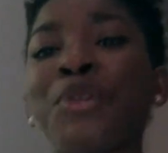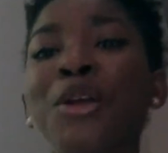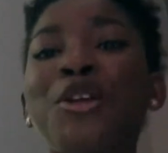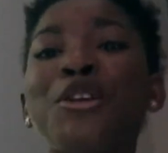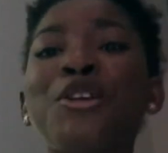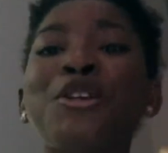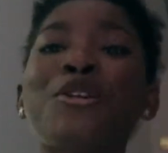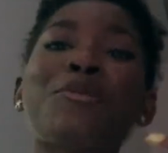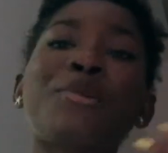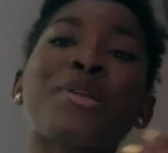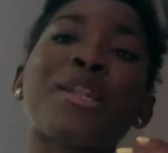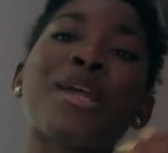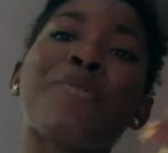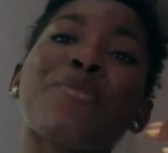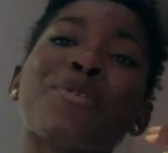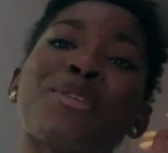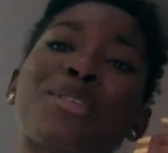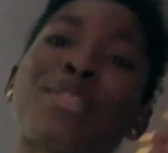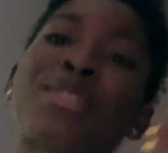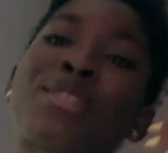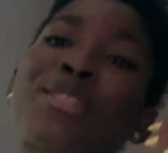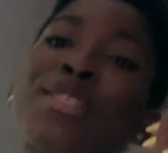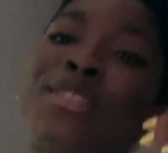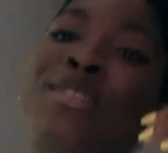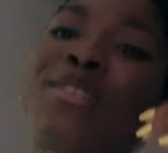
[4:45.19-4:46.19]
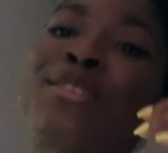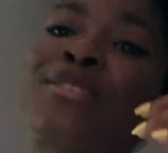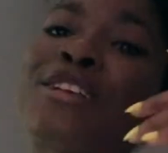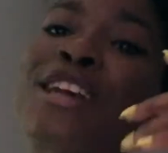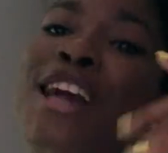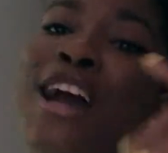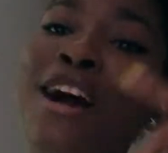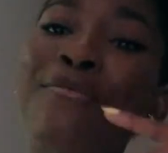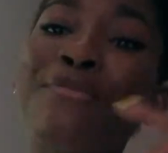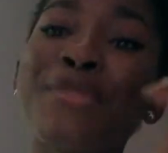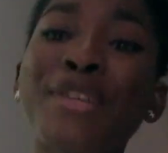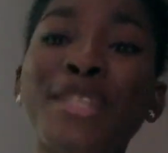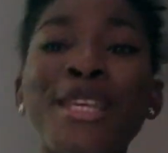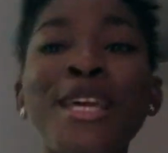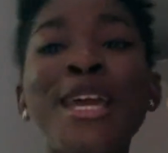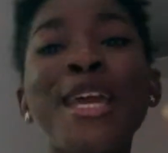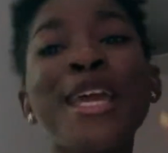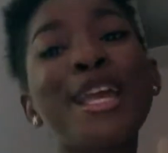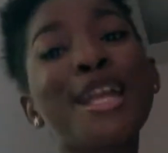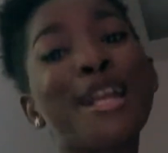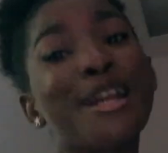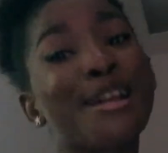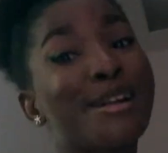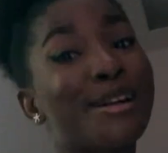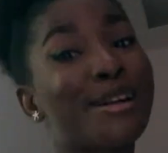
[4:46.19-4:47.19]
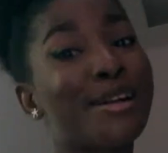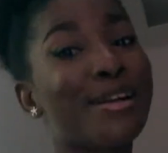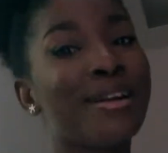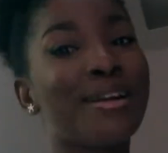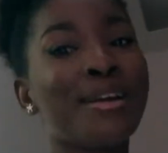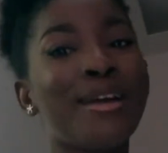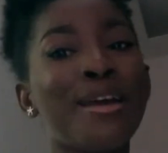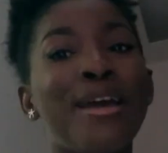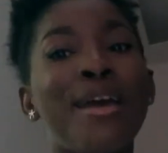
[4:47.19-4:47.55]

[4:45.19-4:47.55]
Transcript: When I was coming here